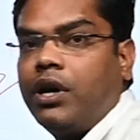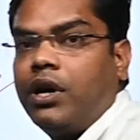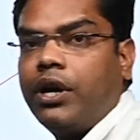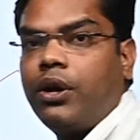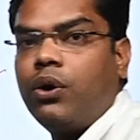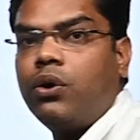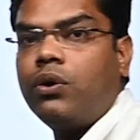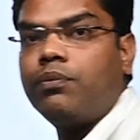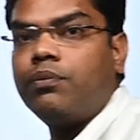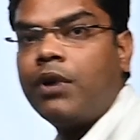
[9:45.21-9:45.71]

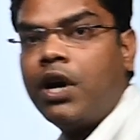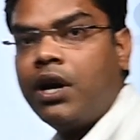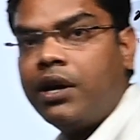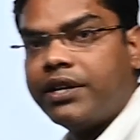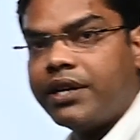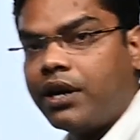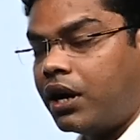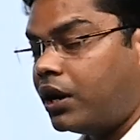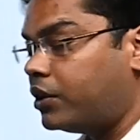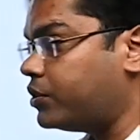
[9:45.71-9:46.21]

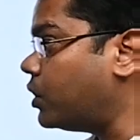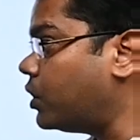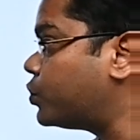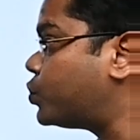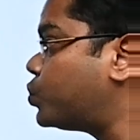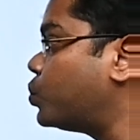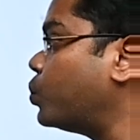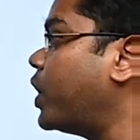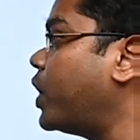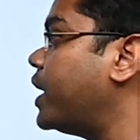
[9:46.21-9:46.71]
the
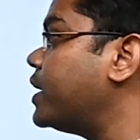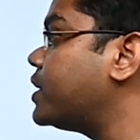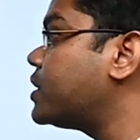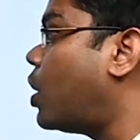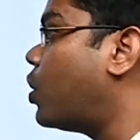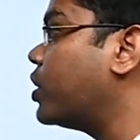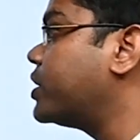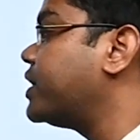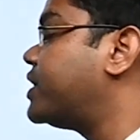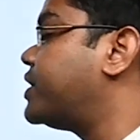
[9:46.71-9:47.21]
students
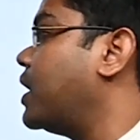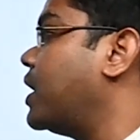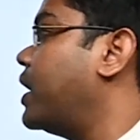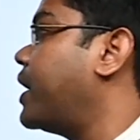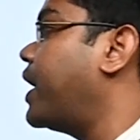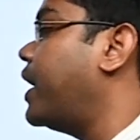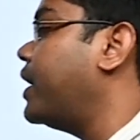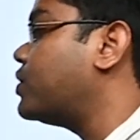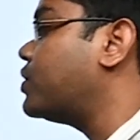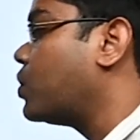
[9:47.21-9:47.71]
or the
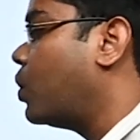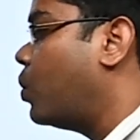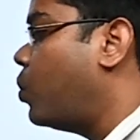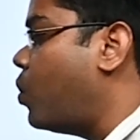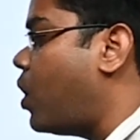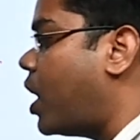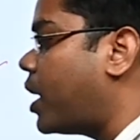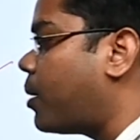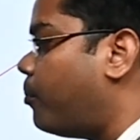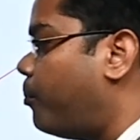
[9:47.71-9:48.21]
children who
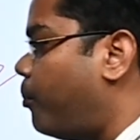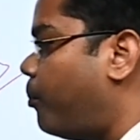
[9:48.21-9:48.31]
are